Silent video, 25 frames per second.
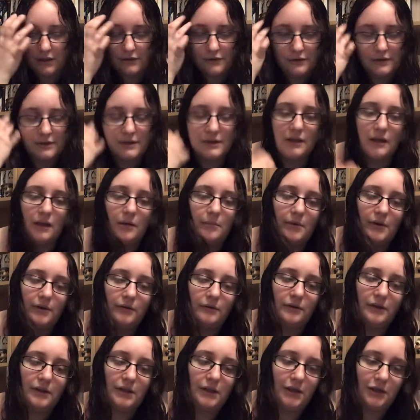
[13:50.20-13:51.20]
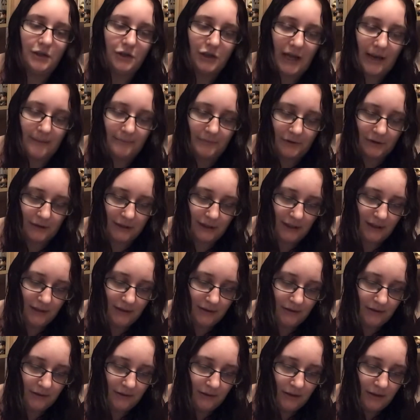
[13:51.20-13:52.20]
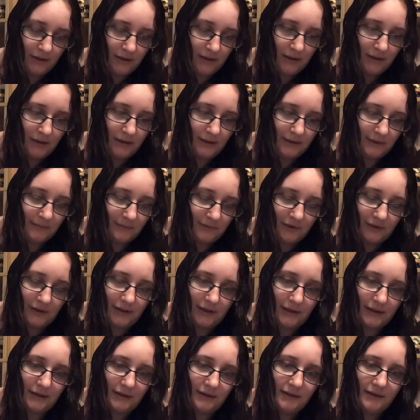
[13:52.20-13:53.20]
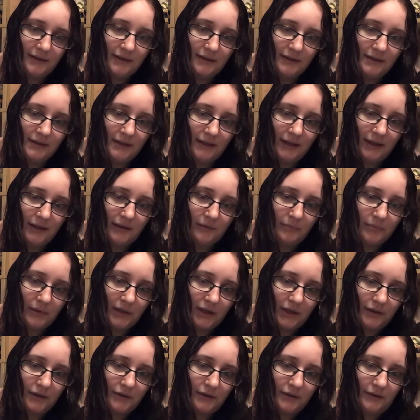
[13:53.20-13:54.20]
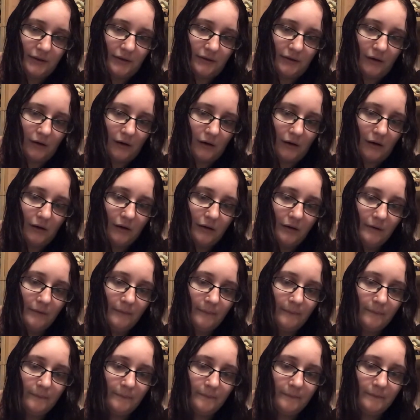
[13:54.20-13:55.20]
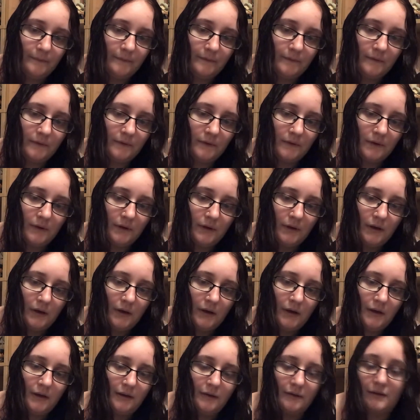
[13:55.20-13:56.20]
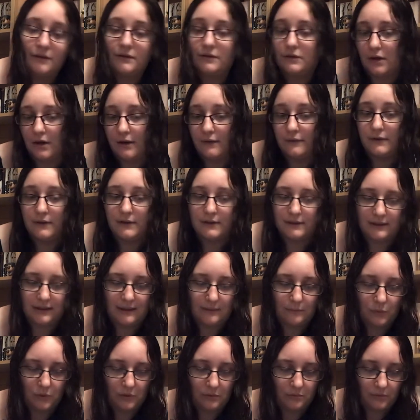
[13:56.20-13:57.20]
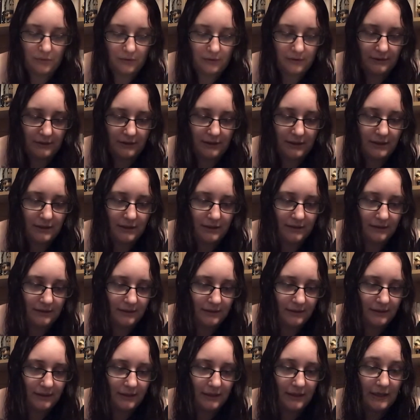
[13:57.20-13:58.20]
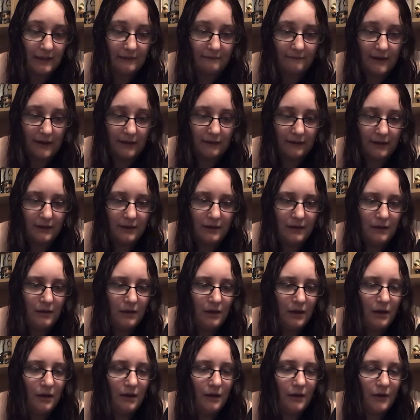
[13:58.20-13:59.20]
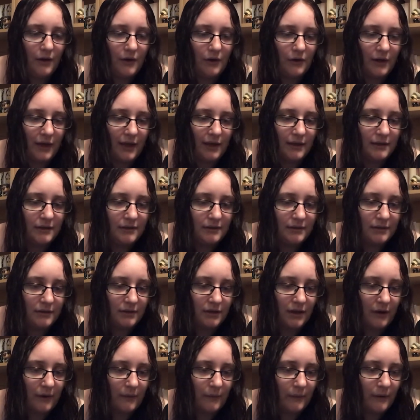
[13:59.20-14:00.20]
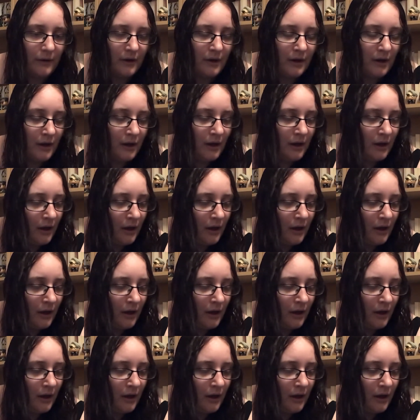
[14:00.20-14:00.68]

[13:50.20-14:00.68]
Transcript: interesting about the chapter heads. This book is 68 pages long. There's obviously more books in it. This is a novella. Okay, so